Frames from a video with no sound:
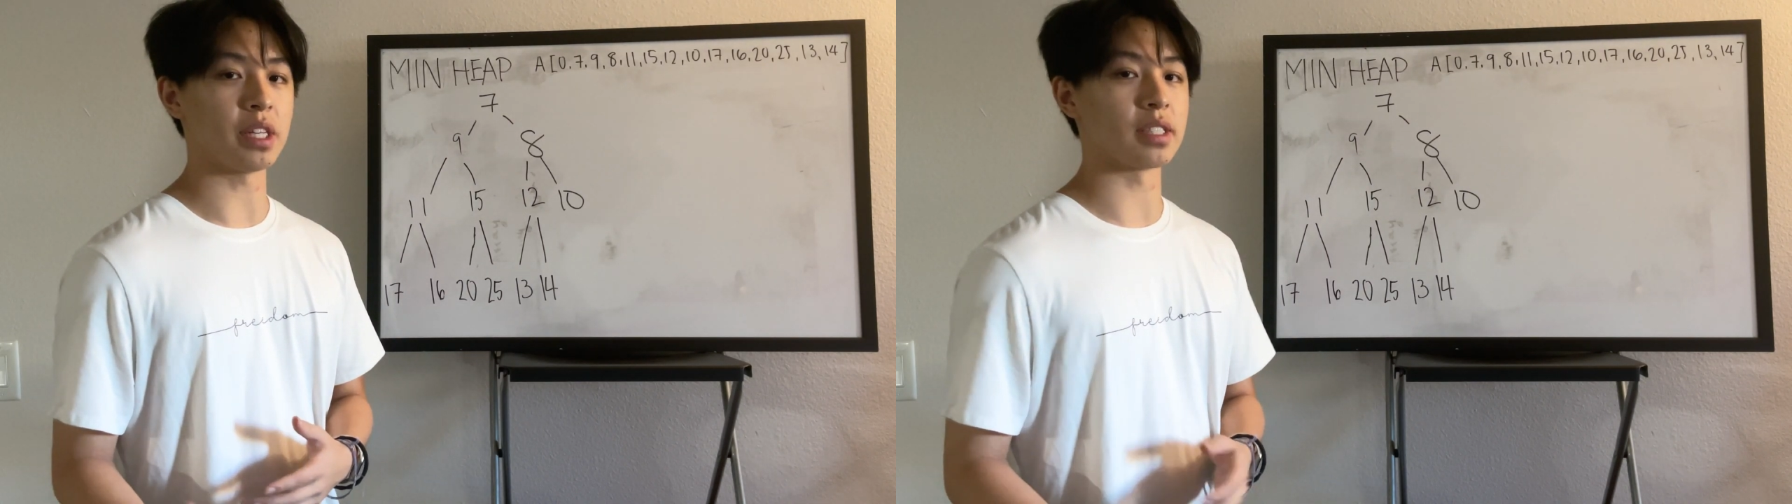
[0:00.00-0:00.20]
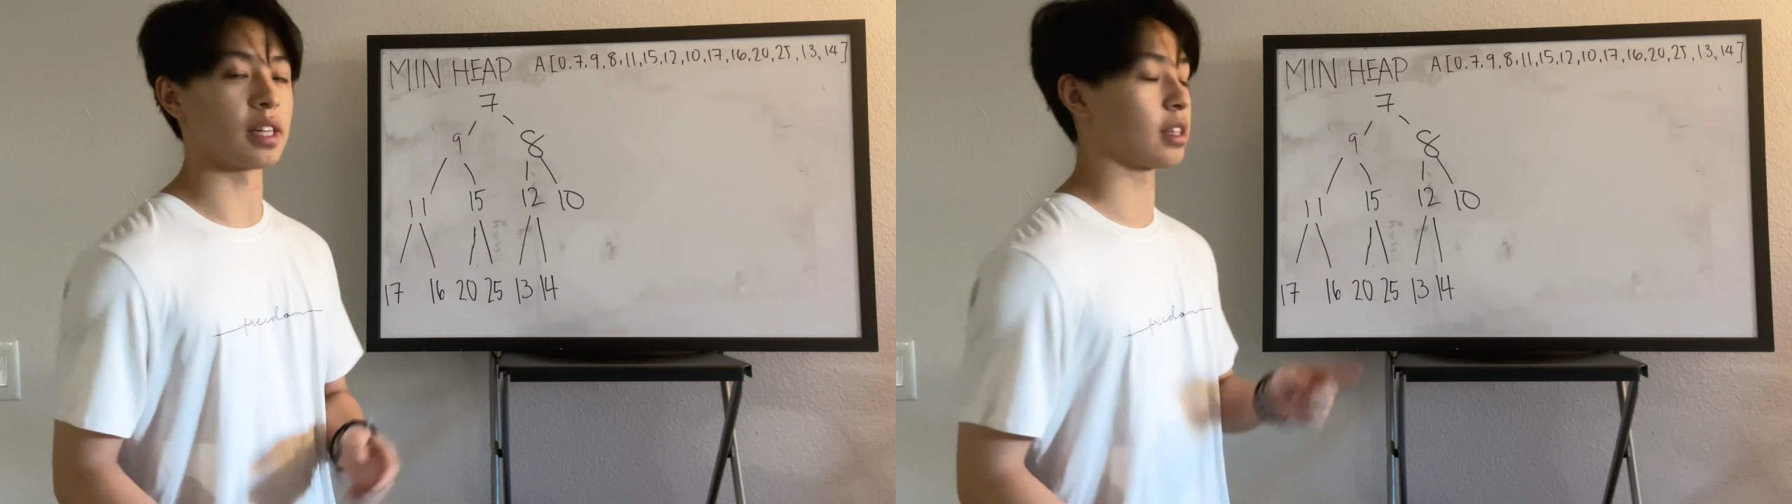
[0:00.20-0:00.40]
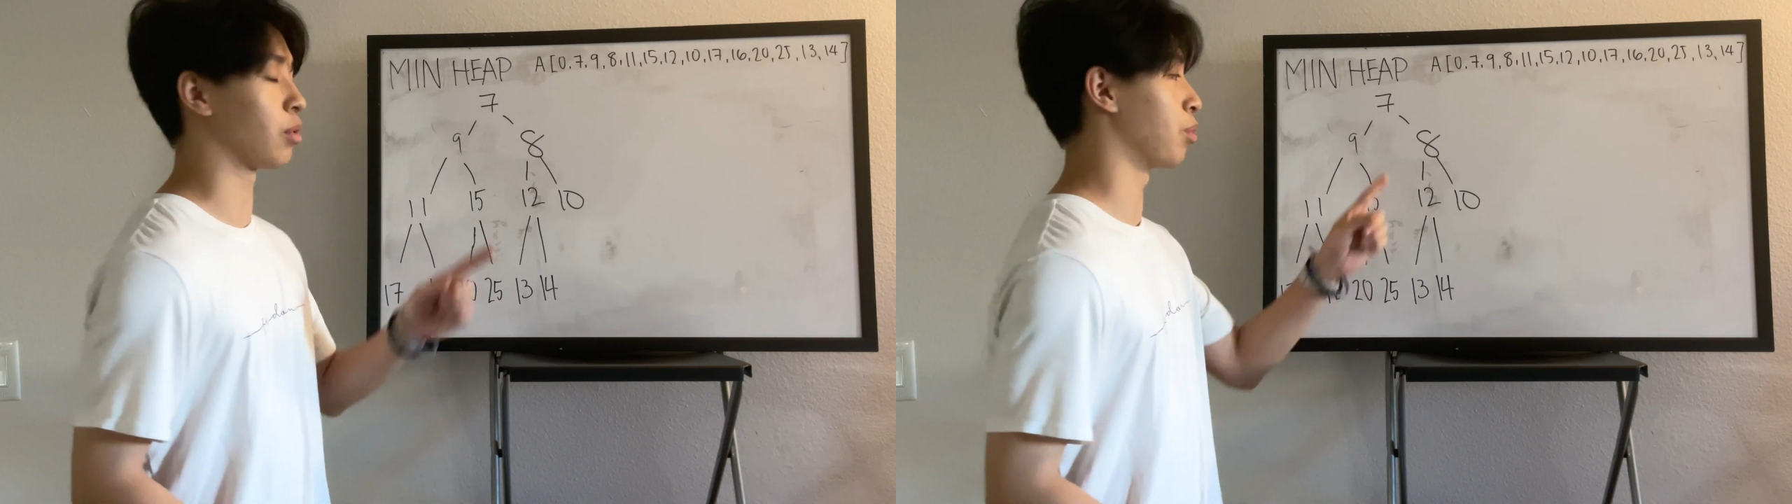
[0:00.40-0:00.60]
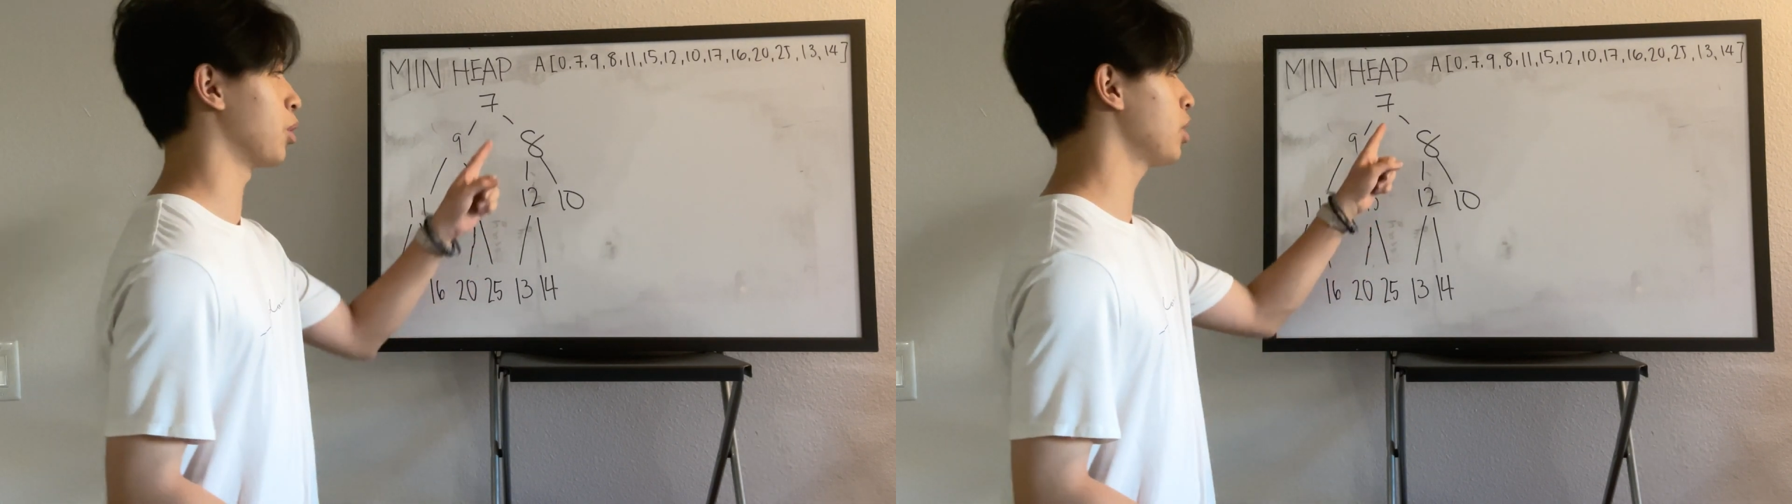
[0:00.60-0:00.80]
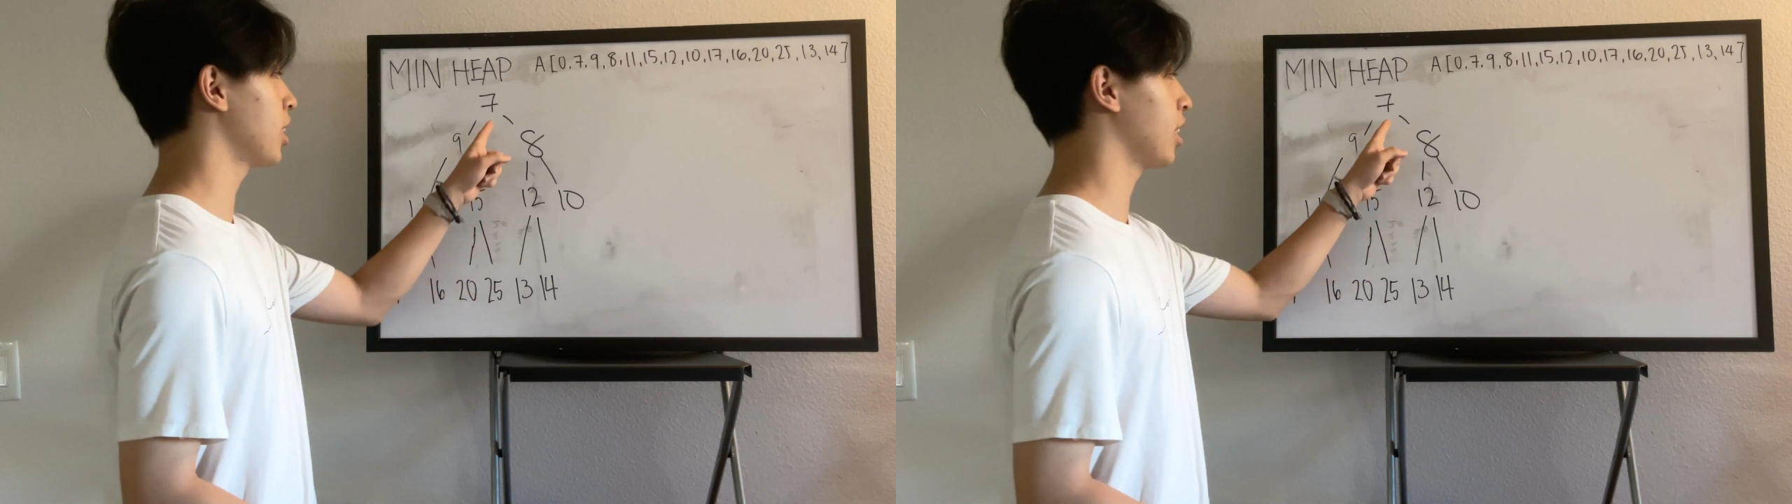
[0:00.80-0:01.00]
is that the
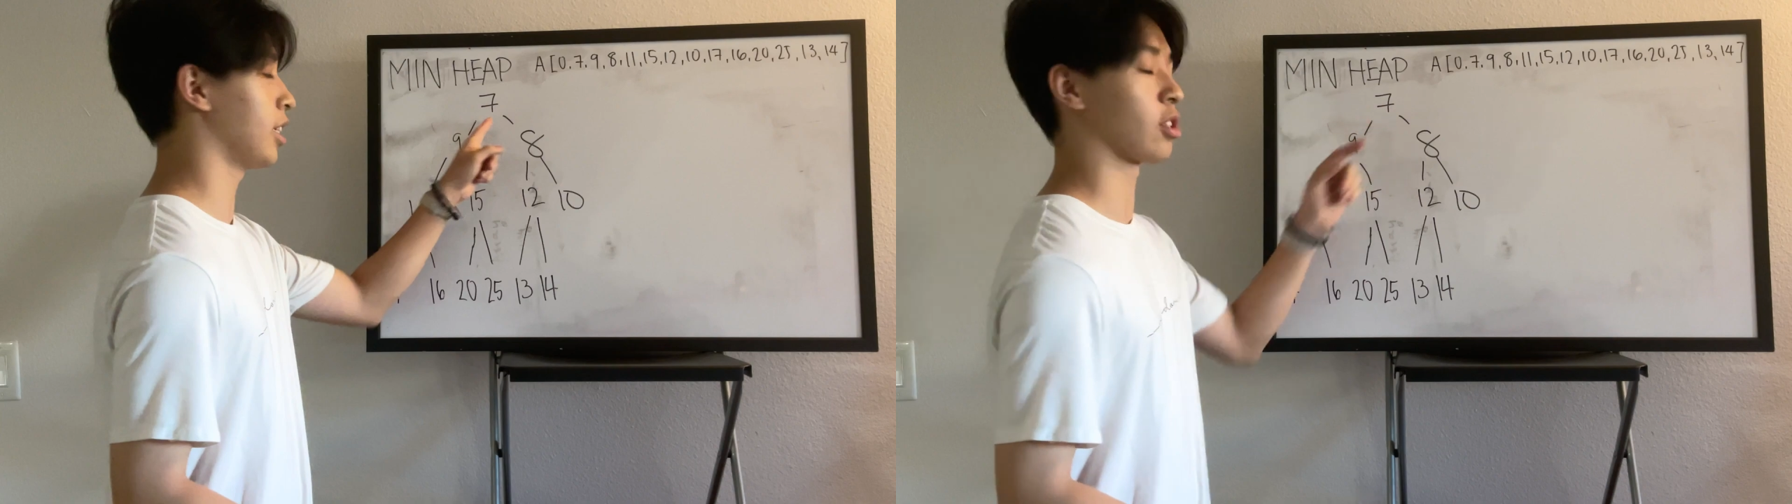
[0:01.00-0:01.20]
root is